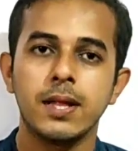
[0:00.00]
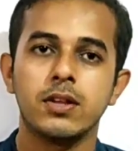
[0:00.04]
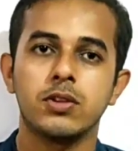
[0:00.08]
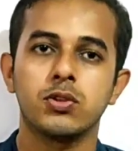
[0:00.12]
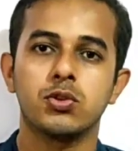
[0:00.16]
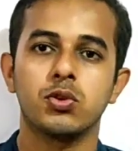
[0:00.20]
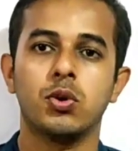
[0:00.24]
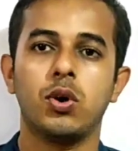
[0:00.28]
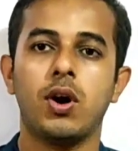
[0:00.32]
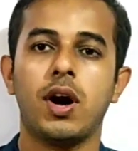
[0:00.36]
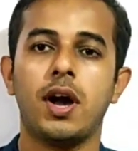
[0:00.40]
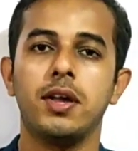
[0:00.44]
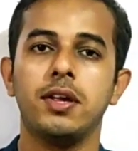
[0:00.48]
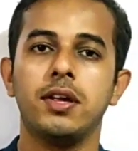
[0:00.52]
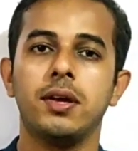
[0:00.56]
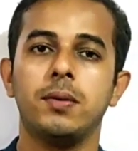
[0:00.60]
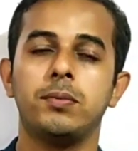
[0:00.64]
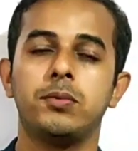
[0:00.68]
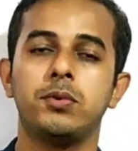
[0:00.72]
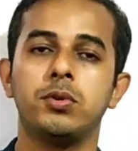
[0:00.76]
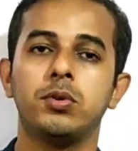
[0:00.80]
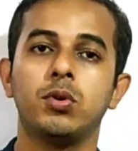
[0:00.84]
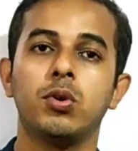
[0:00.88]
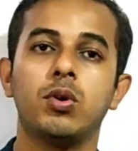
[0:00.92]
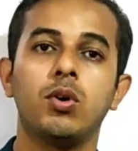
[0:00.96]
So I have
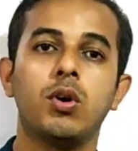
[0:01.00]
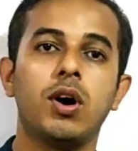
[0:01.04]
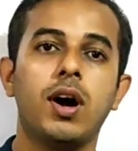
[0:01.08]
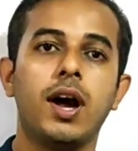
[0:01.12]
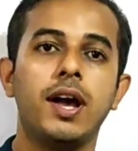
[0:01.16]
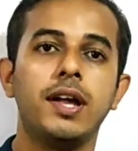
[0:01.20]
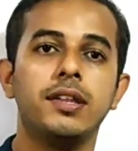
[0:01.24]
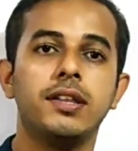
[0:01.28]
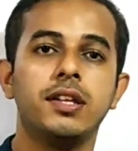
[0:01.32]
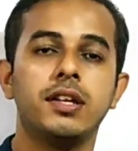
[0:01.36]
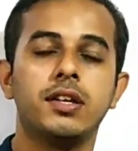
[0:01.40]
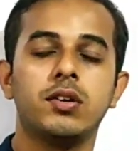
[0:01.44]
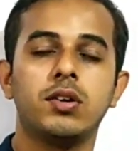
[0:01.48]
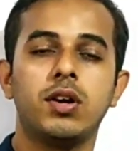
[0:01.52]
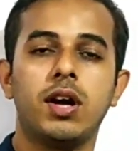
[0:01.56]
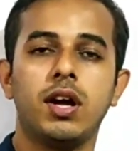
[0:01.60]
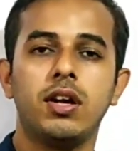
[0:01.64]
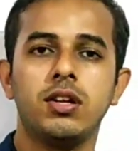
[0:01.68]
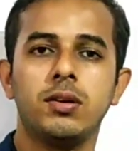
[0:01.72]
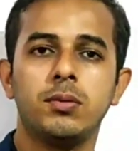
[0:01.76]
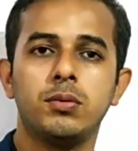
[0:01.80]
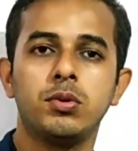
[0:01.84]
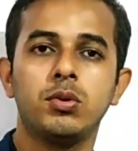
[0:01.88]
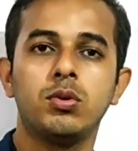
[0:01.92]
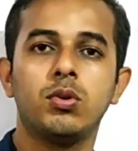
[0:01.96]
to go, either I
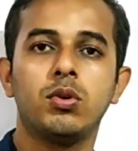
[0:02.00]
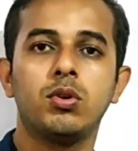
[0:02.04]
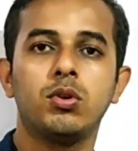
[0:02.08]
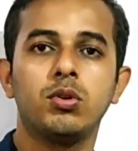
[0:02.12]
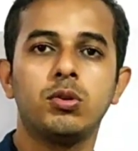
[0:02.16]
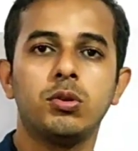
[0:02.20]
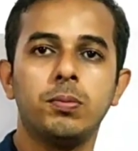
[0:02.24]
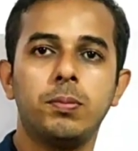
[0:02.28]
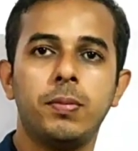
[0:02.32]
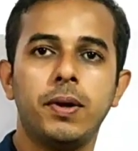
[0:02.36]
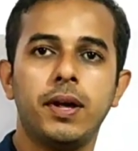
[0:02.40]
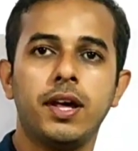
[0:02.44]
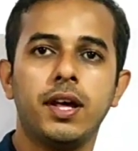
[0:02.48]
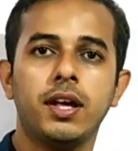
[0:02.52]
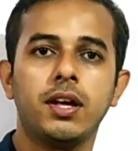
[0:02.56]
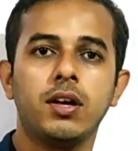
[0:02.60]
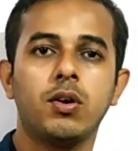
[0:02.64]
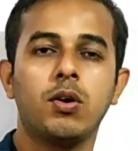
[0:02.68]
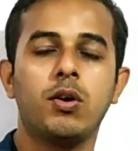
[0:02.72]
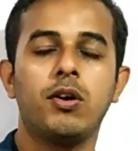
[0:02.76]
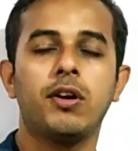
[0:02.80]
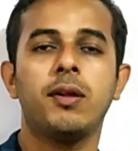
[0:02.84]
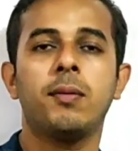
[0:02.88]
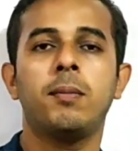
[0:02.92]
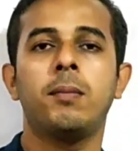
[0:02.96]
have to go to the bank
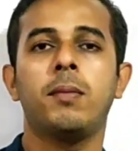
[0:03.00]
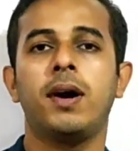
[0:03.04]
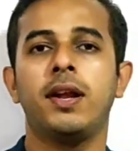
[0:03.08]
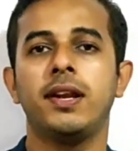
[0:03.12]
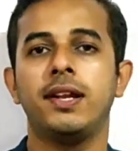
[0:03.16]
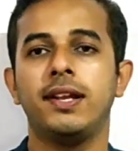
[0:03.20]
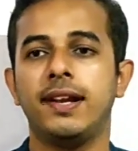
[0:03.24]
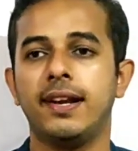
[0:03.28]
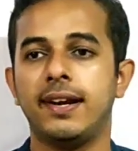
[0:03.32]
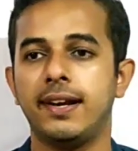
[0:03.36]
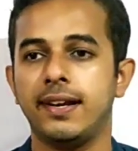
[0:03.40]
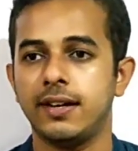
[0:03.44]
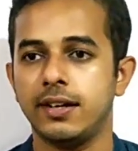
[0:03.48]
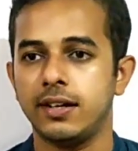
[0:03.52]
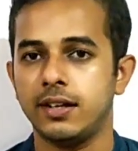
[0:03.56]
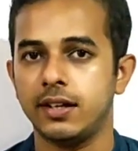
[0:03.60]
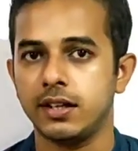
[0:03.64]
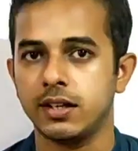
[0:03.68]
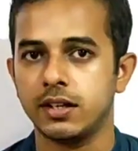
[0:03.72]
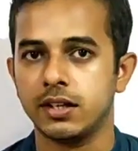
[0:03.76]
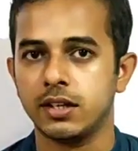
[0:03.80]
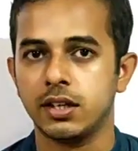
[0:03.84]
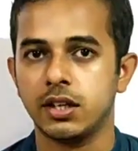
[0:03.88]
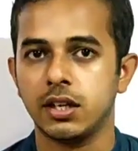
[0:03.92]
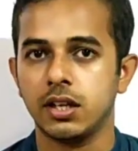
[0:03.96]
or a money lender.